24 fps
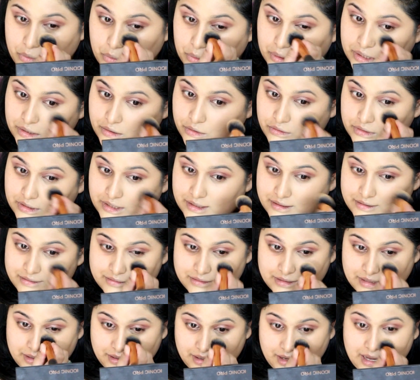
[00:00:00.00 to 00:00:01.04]
Okay, now
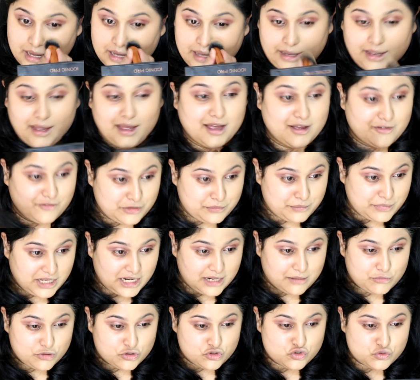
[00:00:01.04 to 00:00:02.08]
things that I haven't
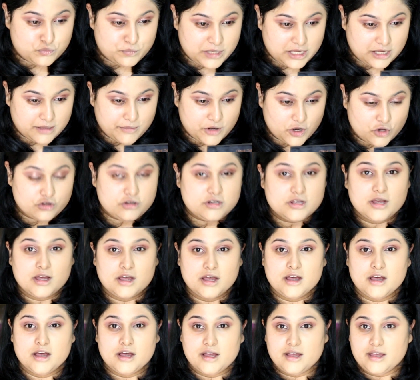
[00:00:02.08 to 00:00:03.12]
been able to speak about.
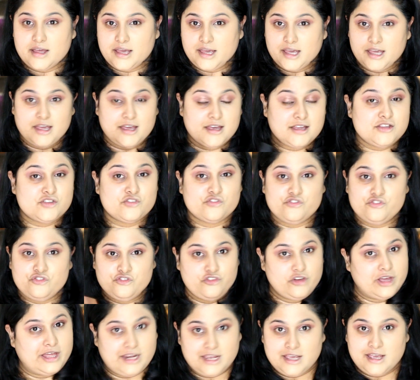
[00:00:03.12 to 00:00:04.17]
It's
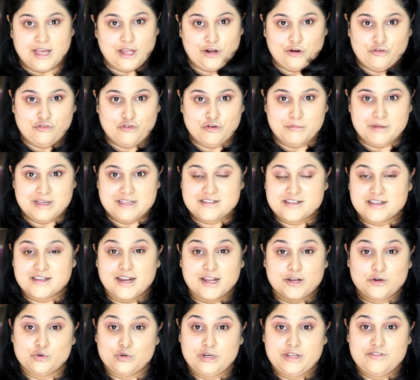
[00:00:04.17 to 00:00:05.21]
very yellow for my skin.
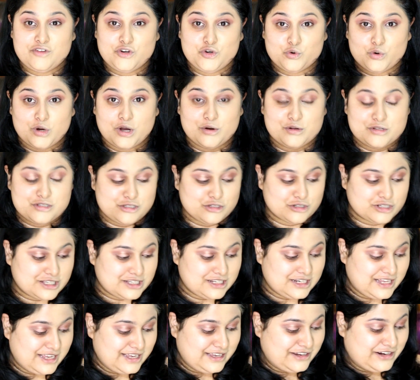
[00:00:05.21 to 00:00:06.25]
I don't even know how it's
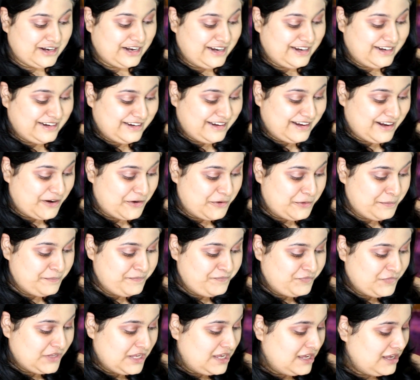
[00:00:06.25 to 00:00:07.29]
looking like right now.
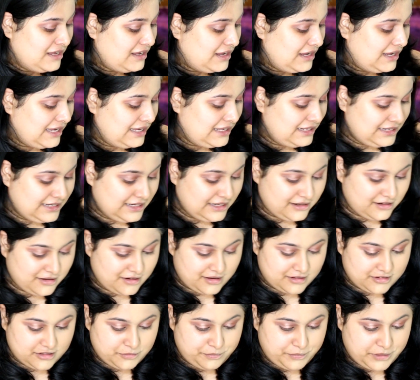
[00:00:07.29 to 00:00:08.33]
I'll need
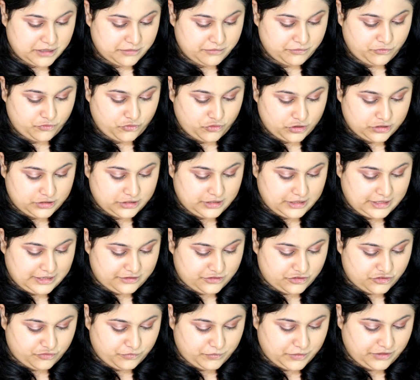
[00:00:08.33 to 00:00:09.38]
another pump for the
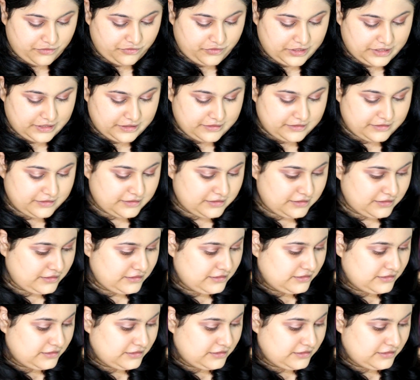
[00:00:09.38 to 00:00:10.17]
rest of my face.